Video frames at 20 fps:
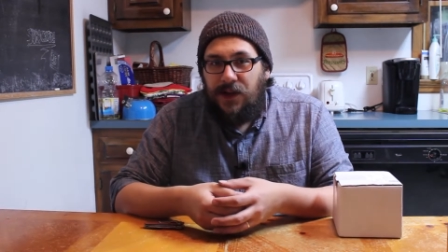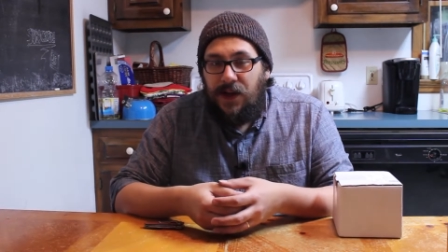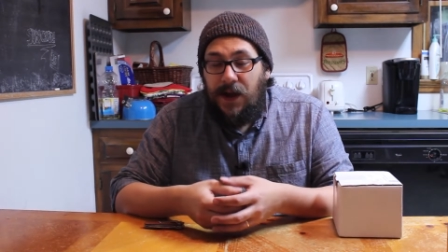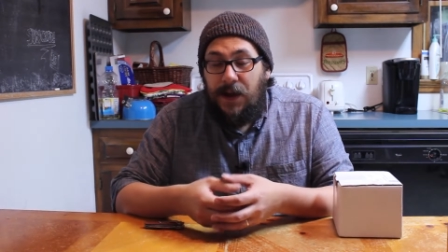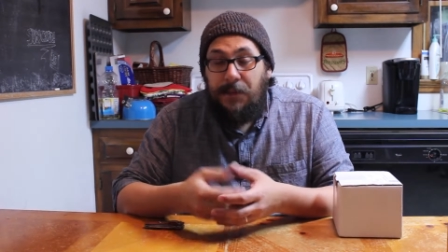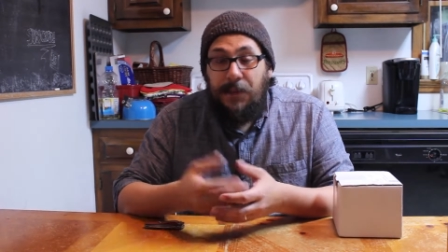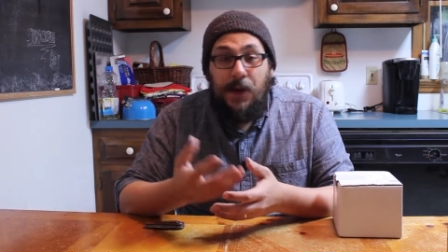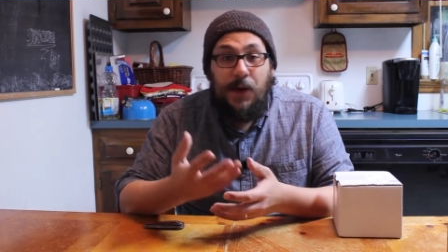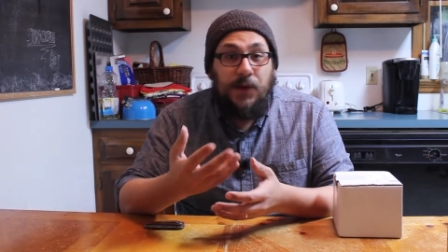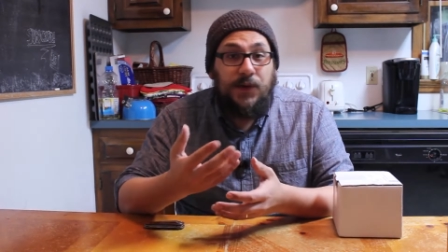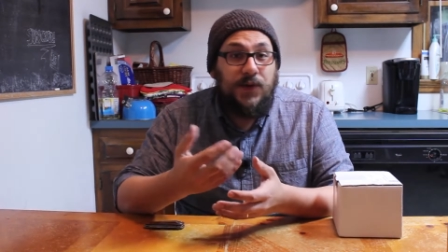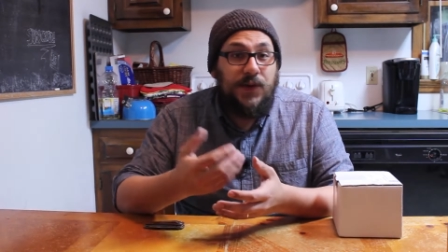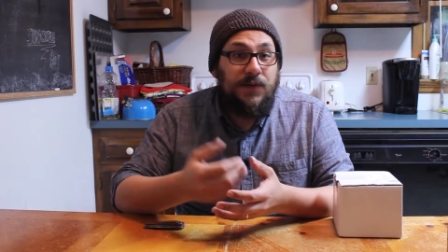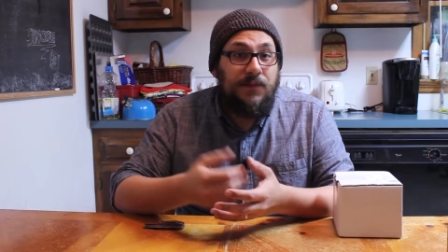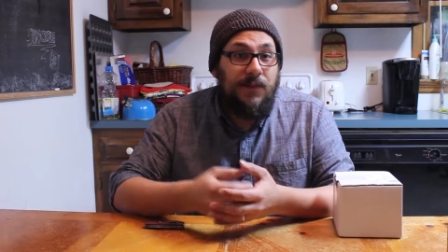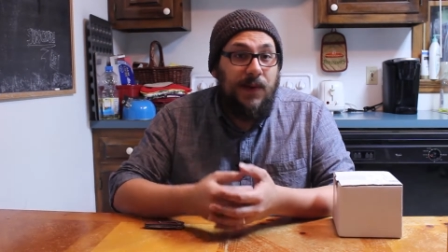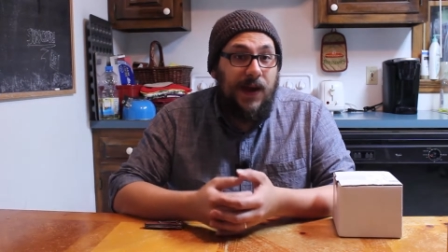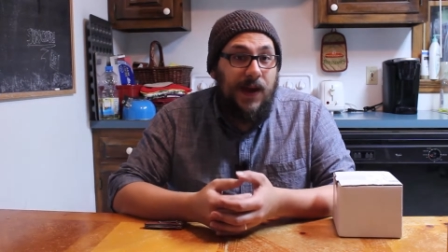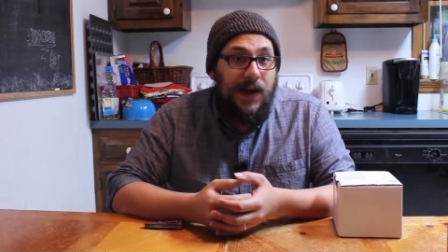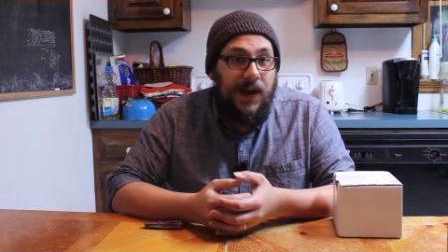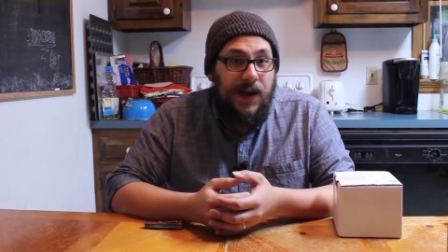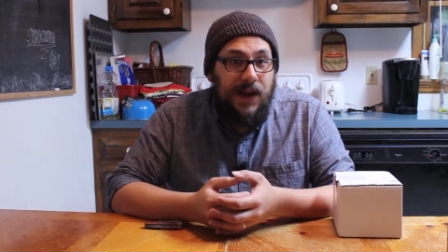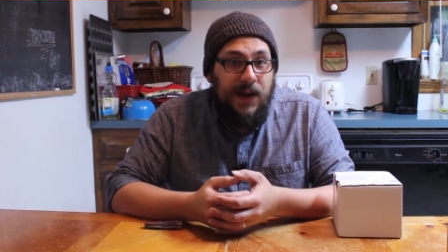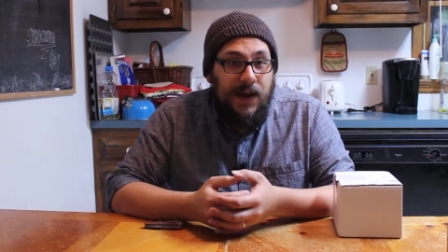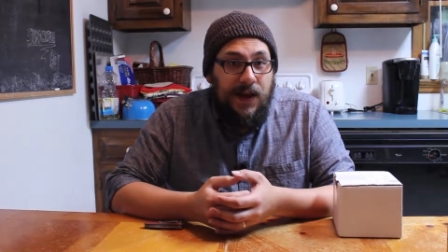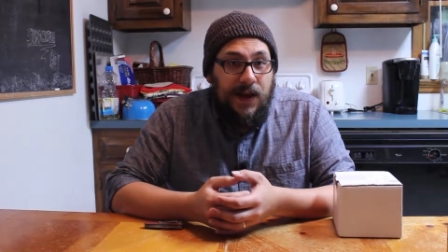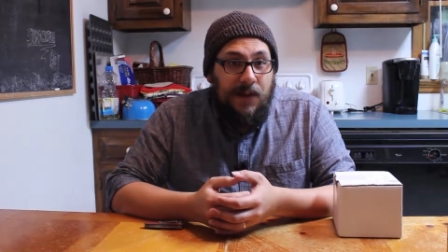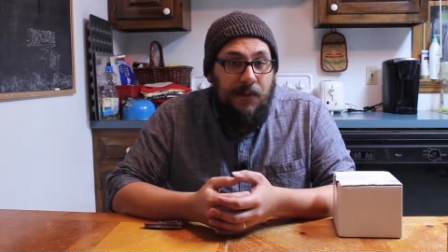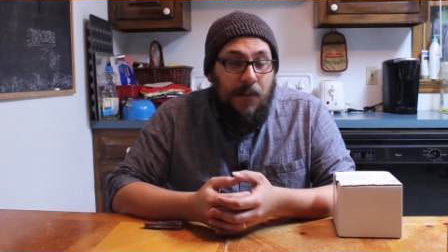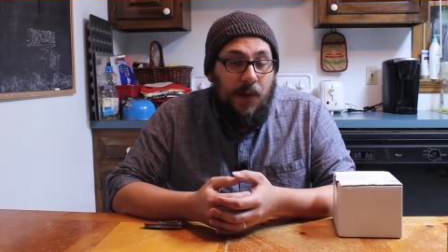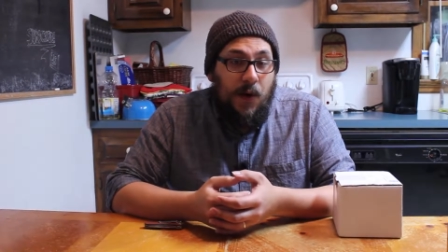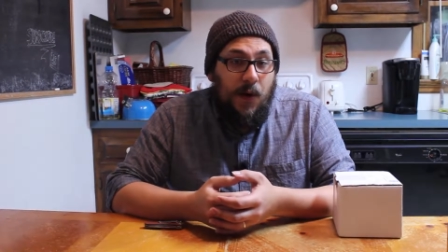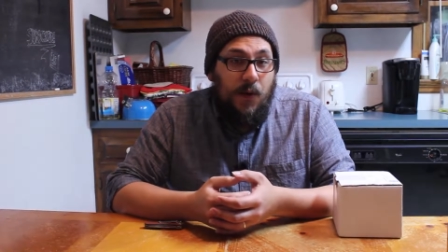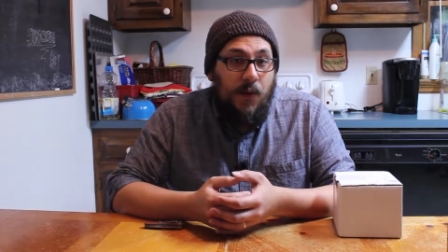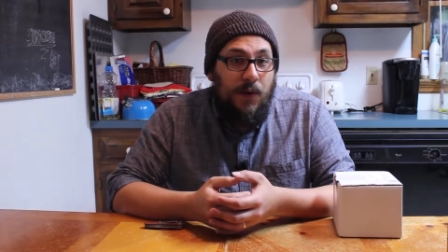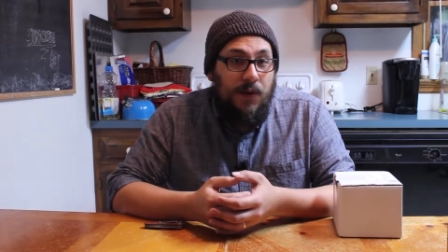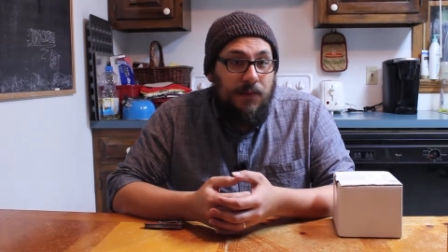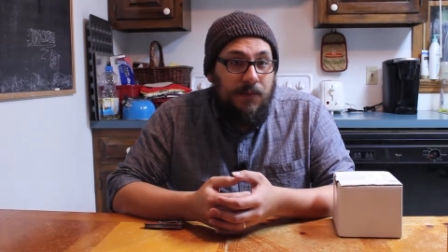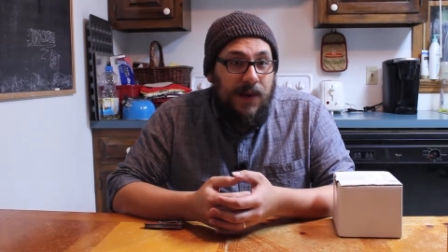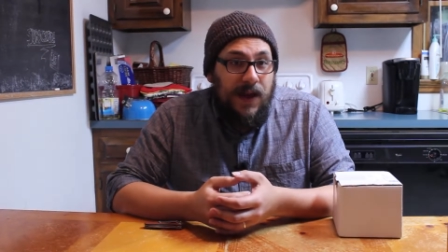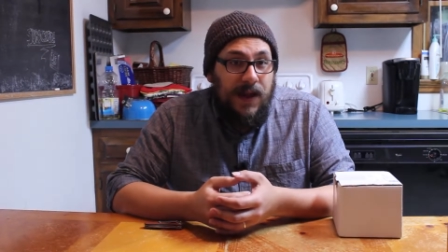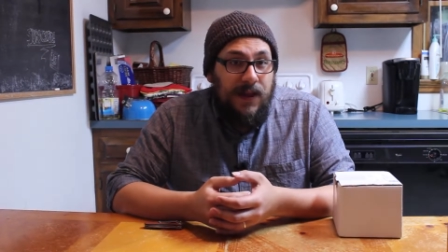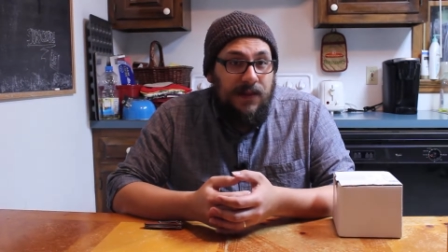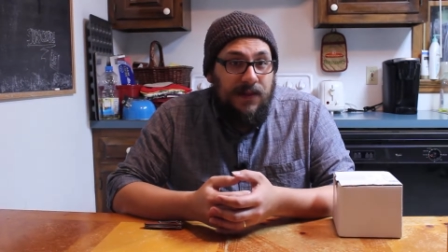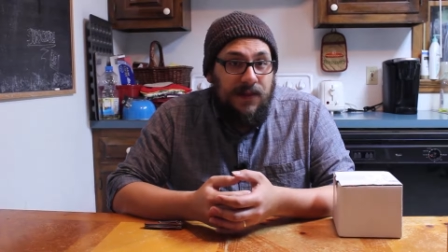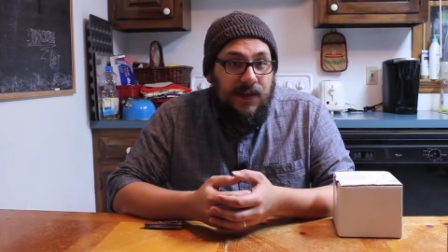Uh, I posted my Morrowind main